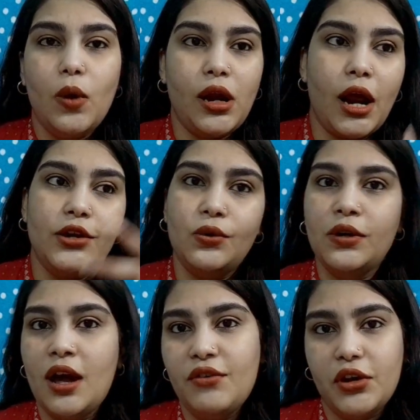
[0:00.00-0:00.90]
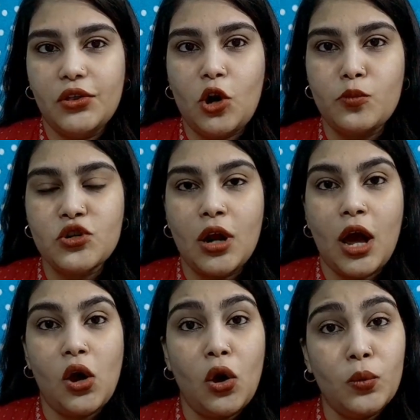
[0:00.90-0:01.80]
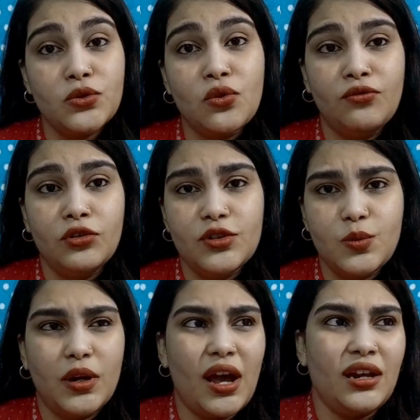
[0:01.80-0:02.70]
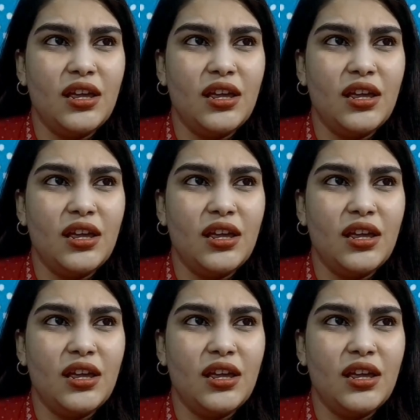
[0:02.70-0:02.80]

when i don't have any other option i always go for this one